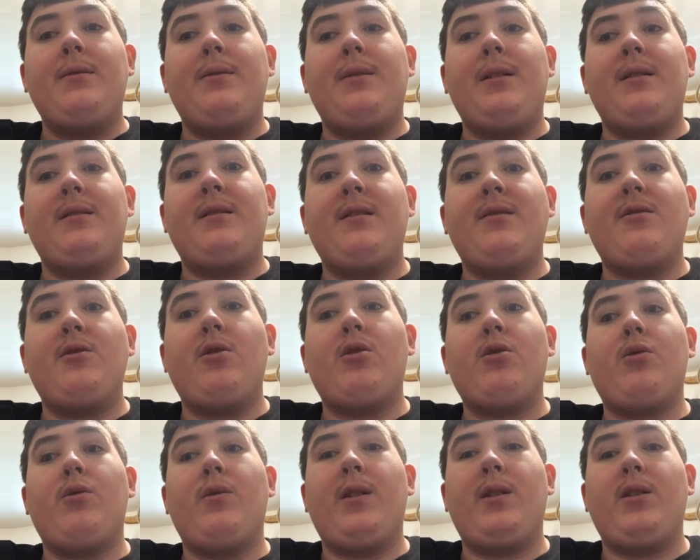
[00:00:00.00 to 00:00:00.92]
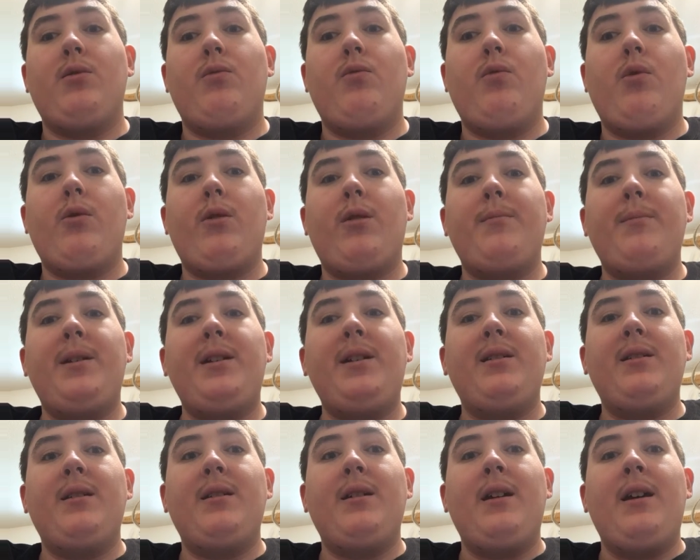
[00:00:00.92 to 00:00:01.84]
this is not going to worry
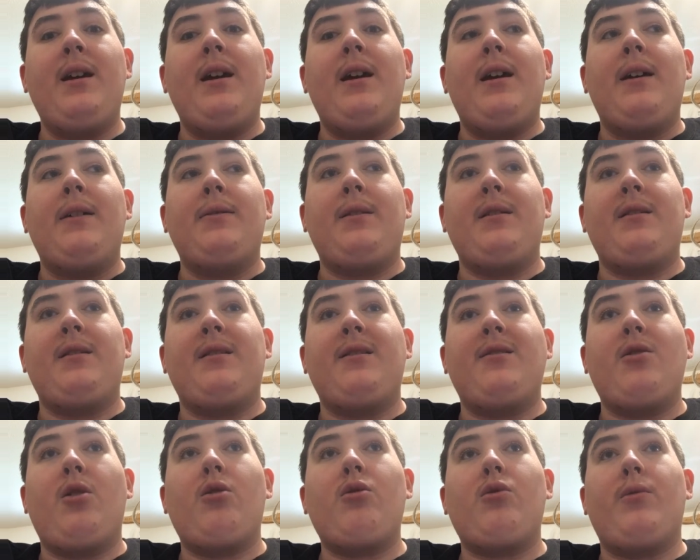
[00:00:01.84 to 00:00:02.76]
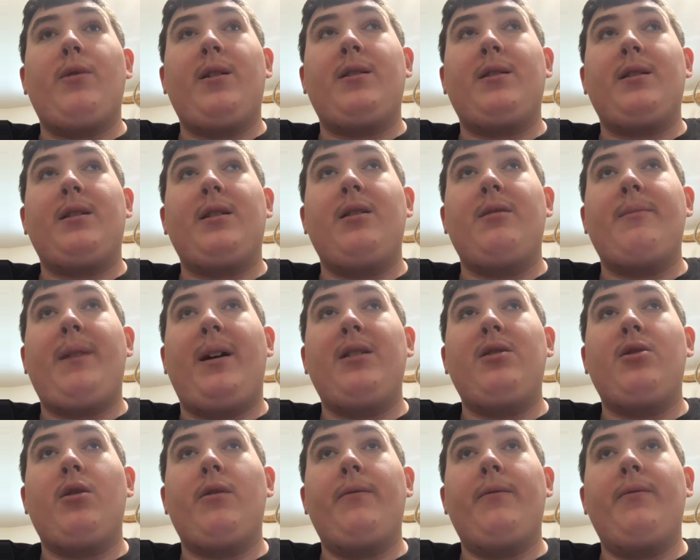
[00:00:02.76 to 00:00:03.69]
me, this is not going to get on my
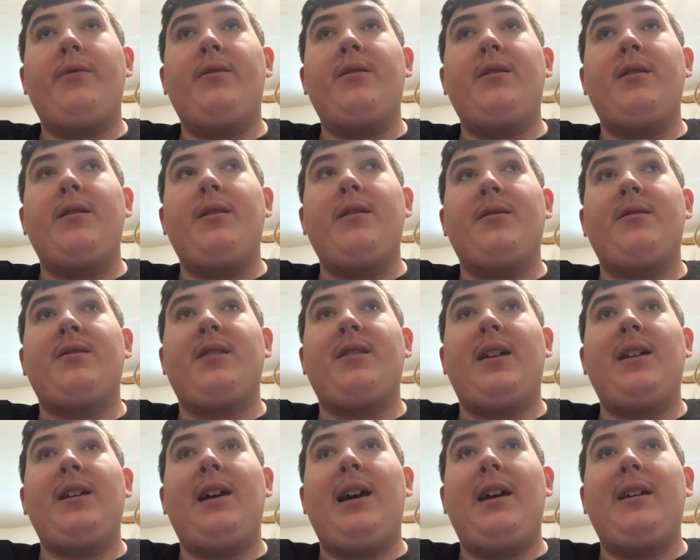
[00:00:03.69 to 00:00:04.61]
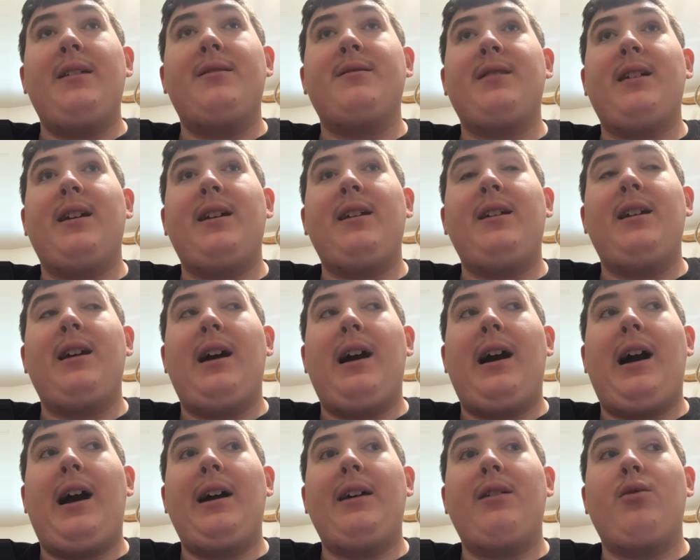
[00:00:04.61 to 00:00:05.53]
nerves, say
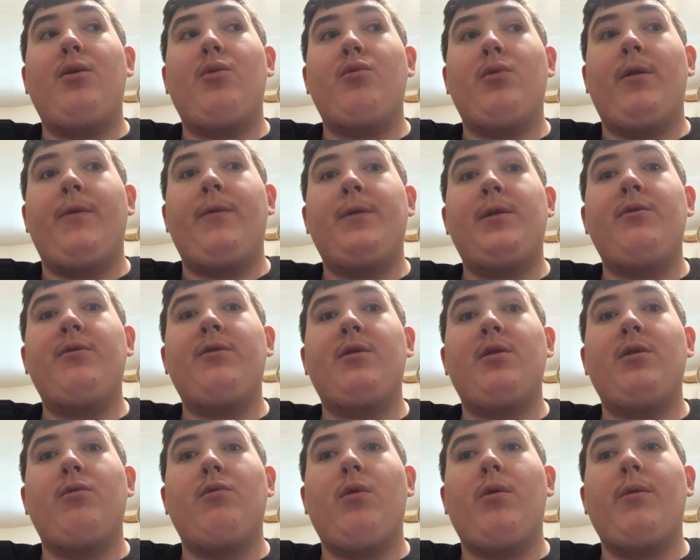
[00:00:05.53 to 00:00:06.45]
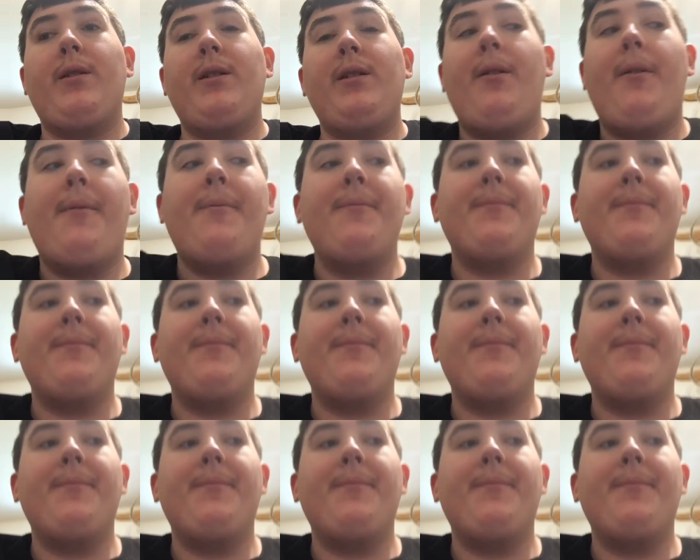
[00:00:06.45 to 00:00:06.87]
I refuse to worry,